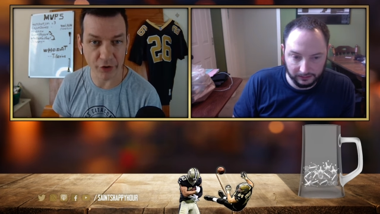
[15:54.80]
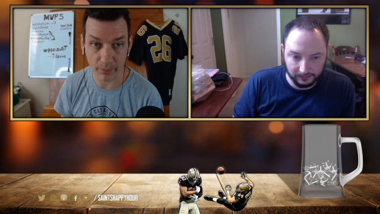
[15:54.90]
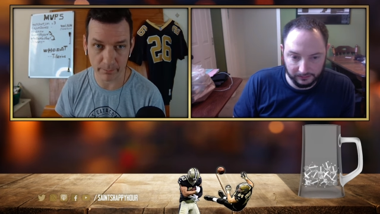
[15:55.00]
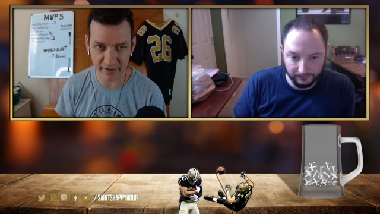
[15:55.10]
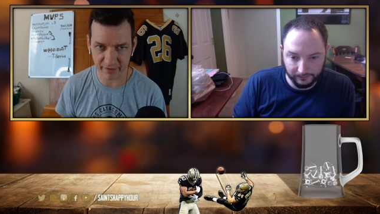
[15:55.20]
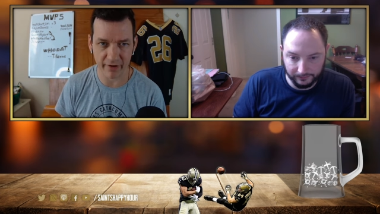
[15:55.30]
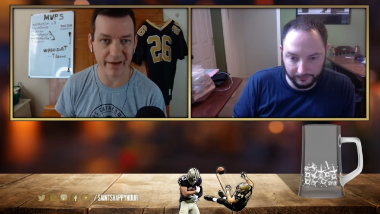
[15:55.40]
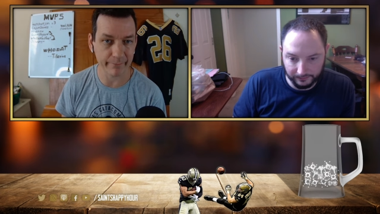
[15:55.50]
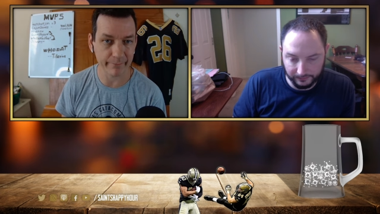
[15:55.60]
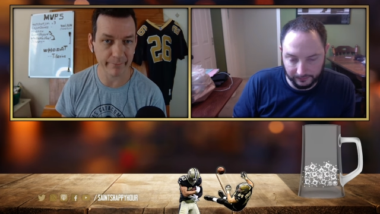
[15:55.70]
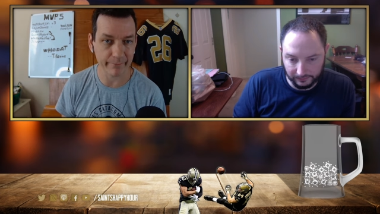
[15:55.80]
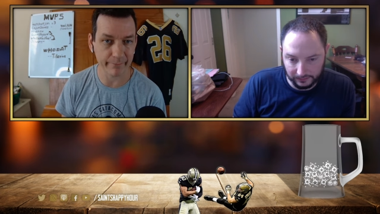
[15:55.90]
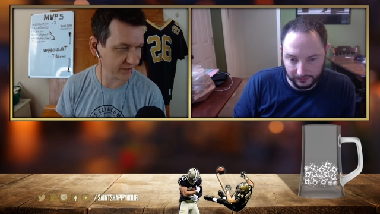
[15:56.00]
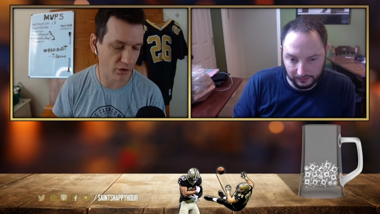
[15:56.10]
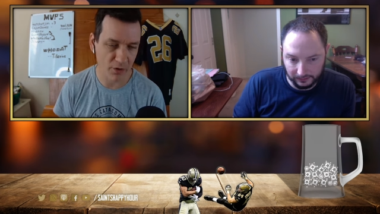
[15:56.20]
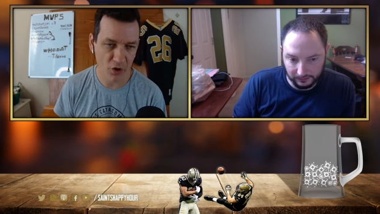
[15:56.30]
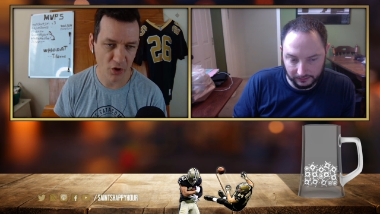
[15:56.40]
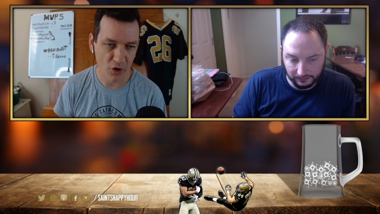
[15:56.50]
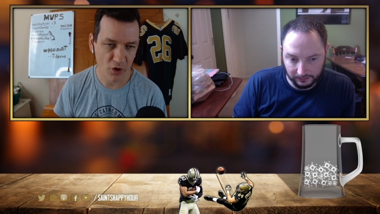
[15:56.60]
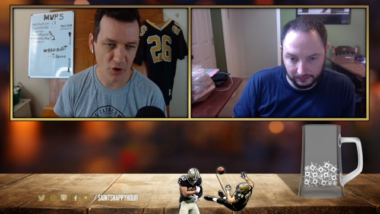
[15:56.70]
Speaker 1: all your mid round picks
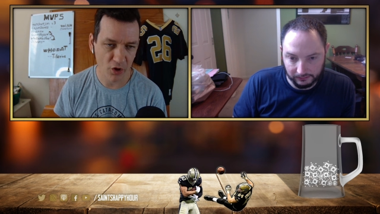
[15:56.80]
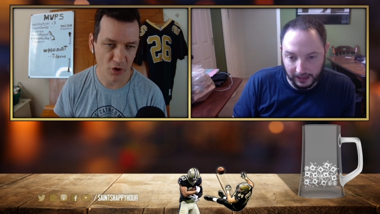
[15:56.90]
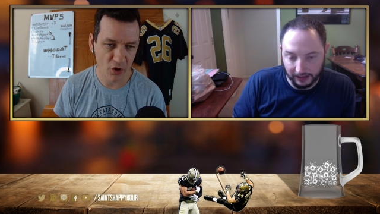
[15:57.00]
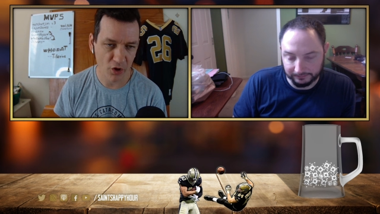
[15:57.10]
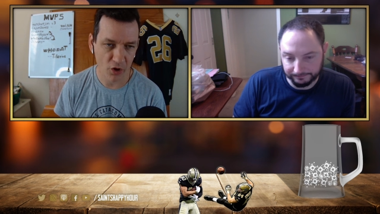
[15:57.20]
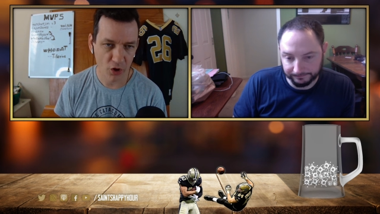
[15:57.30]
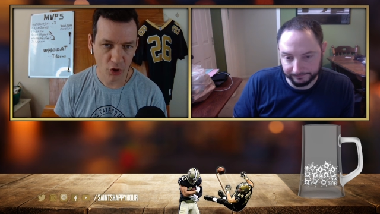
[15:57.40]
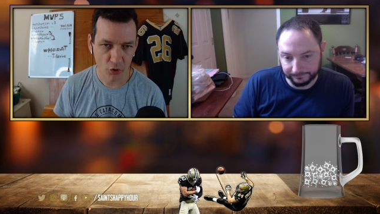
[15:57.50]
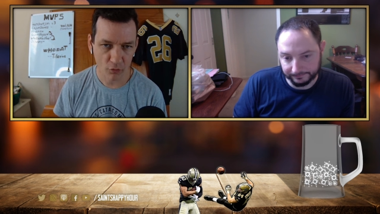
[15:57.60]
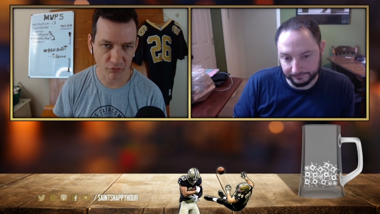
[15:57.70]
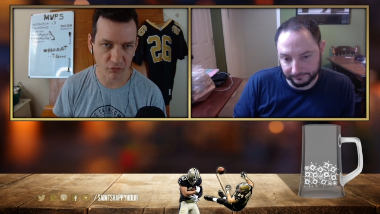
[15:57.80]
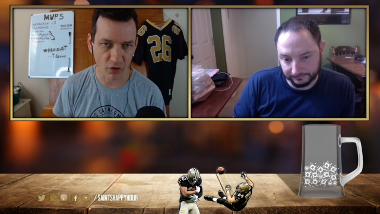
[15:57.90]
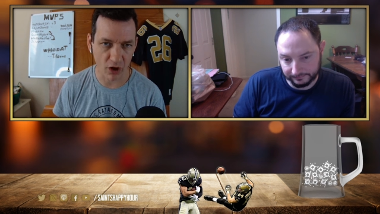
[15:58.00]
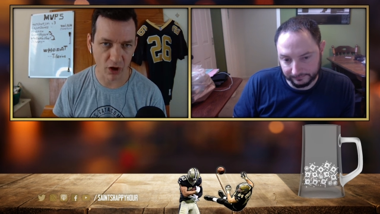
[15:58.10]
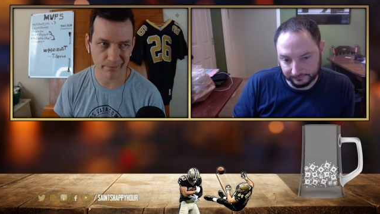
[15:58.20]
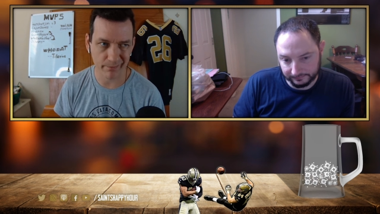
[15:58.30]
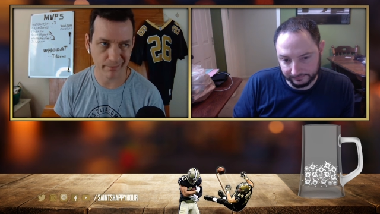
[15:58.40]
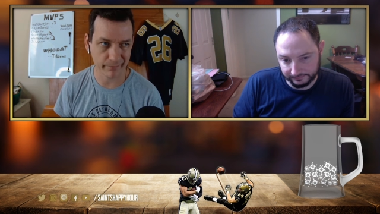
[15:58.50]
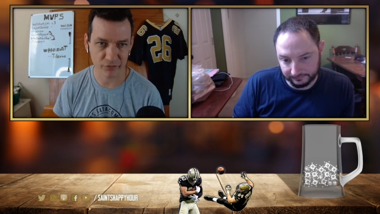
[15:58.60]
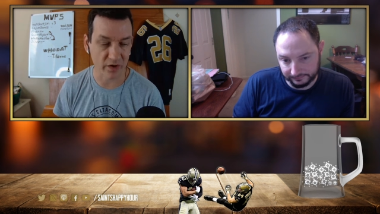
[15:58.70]
from yeah um 2025. I
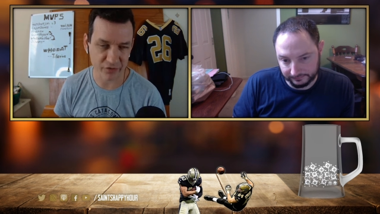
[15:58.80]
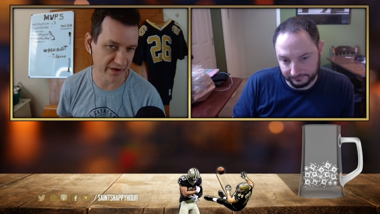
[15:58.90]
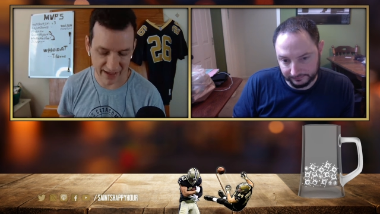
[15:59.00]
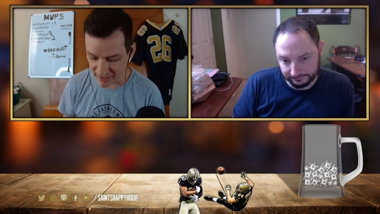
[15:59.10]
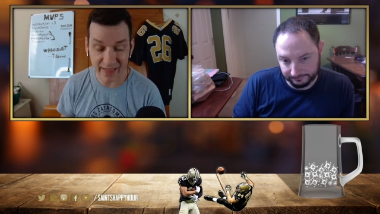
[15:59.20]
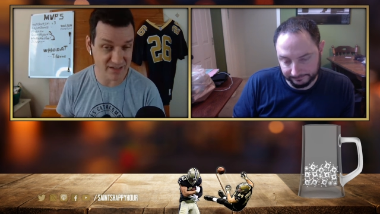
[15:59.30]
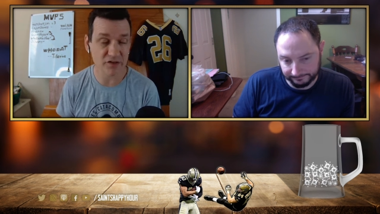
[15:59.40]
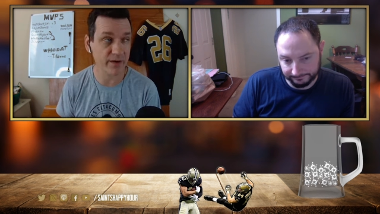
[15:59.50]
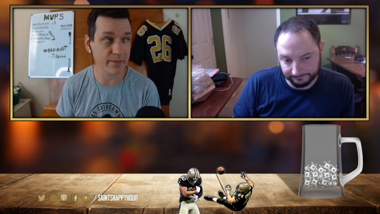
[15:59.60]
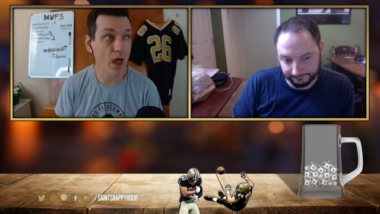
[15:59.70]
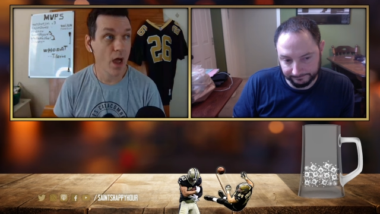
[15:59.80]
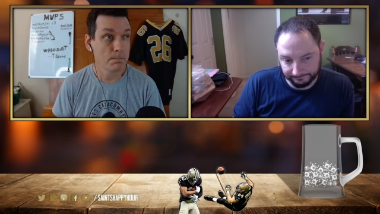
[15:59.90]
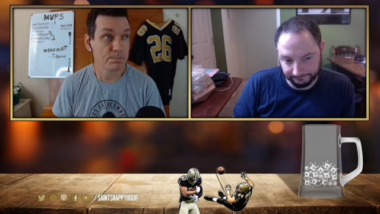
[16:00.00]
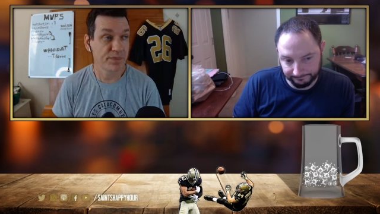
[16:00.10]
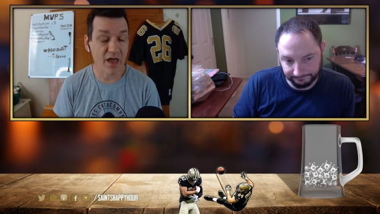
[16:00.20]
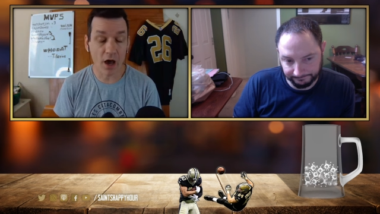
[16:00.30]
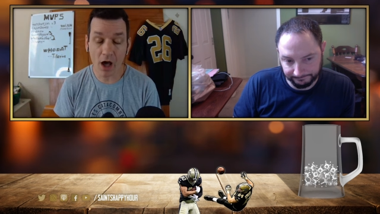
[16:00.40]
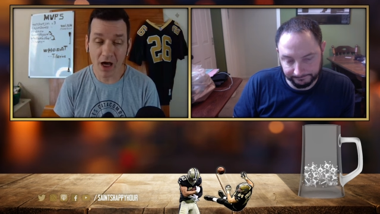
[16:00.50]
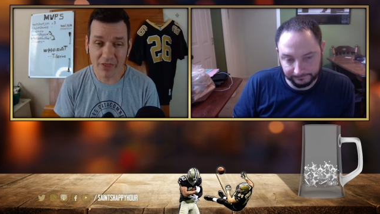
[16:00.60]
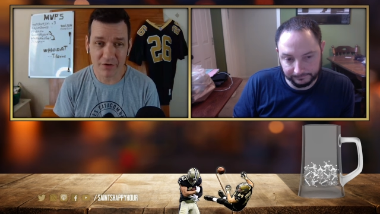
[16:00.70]
could that's a that's a great point. The
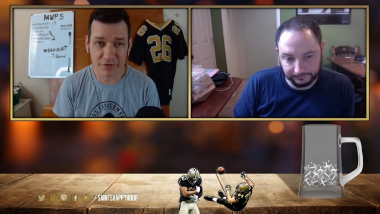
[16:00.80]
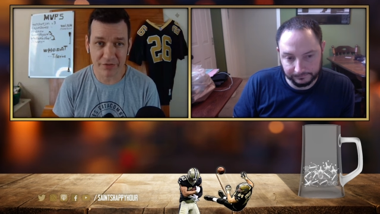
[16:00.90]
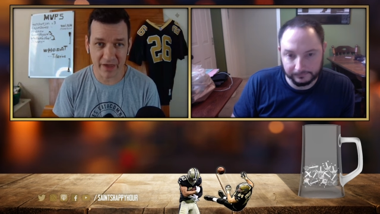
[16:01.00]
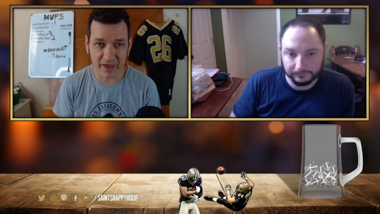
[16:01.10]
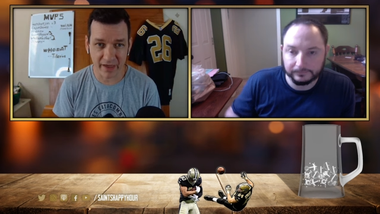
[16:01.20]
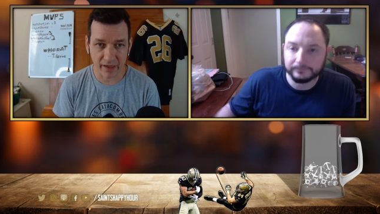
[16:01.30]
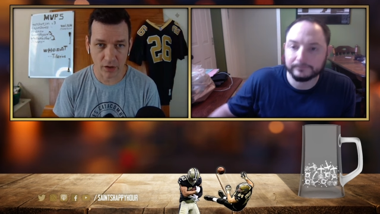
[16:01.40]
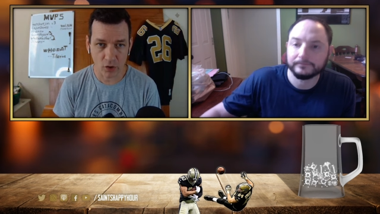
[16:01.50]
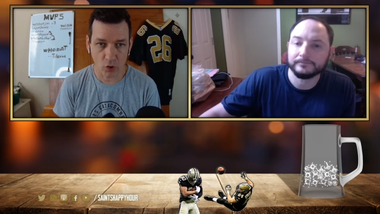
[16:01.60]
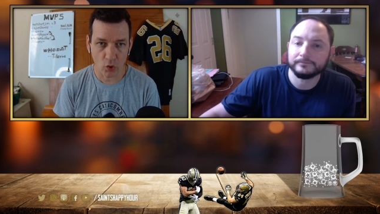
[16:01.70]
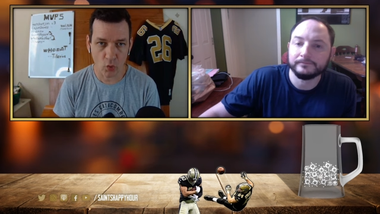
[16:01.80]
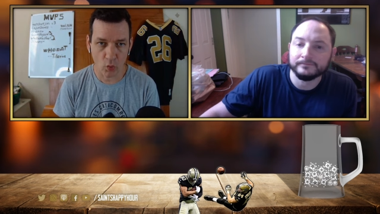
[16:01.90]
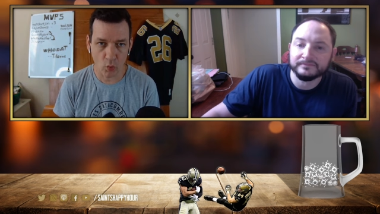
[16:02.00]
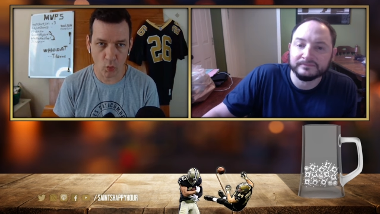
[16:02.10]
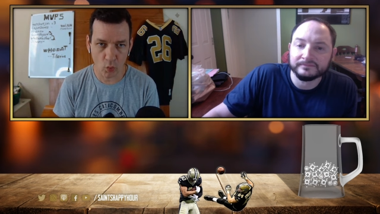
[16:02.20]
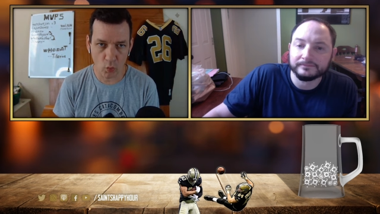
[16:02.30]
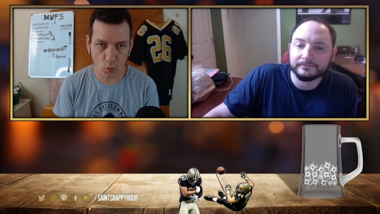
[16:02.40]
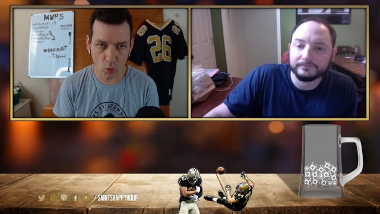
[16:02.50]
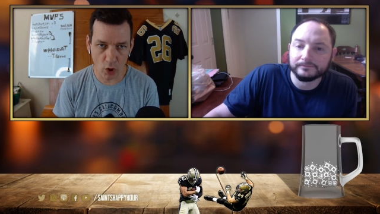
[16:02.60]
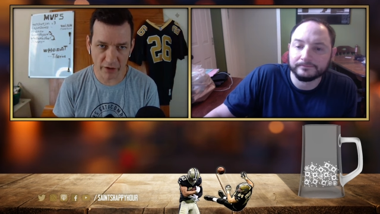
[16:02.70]
other thing
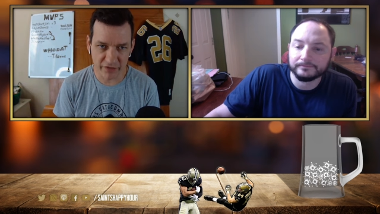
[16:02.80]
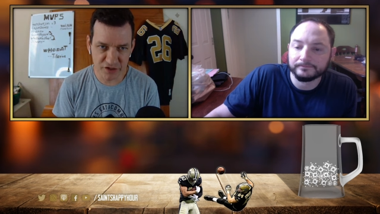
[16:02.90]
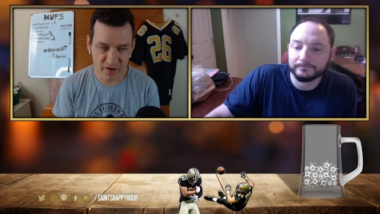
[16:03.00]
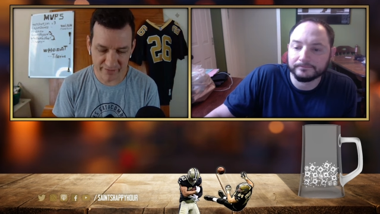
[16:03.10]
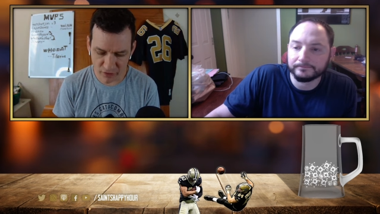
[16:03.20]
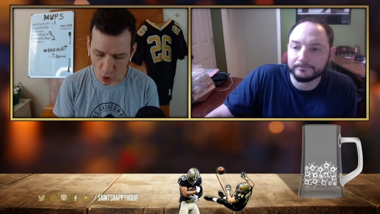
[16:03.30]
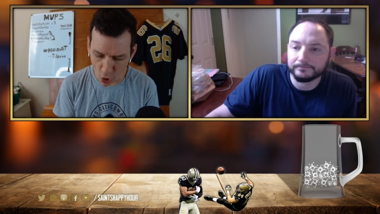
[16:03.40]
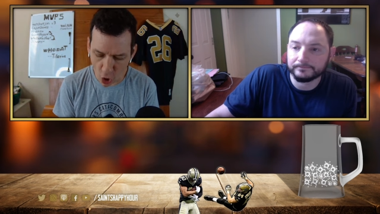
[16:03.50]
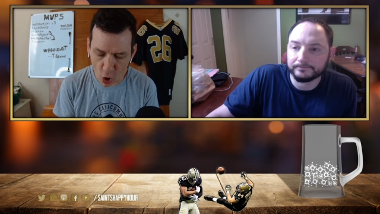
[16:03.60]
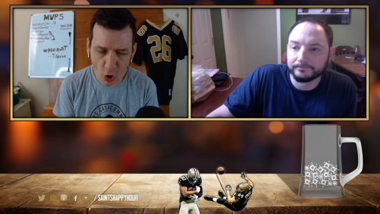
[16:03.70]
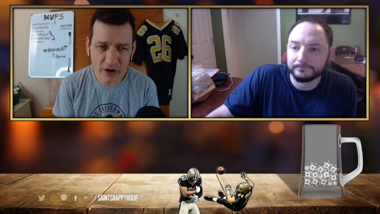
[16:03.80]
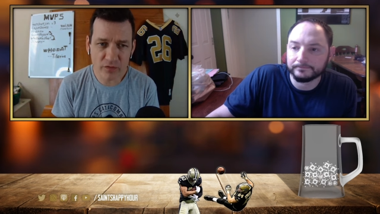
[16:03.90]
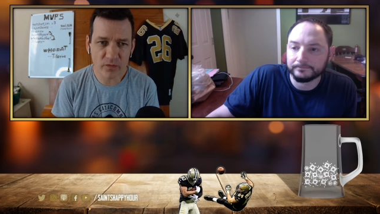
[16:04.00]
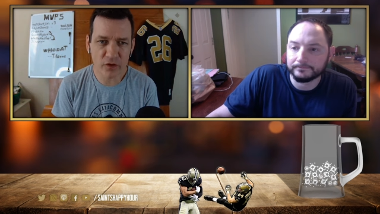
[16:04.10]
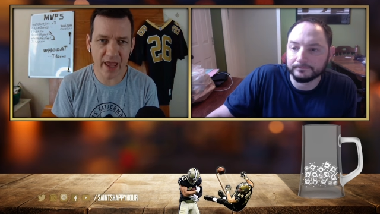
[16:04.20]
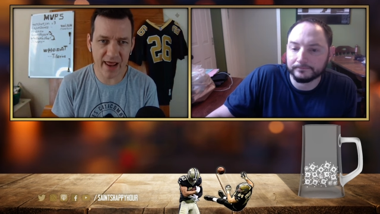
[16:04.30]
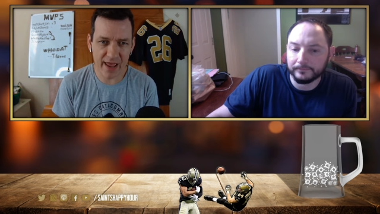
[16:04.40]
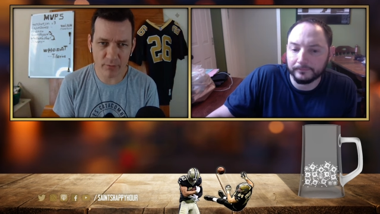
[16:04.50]
on this draft are and we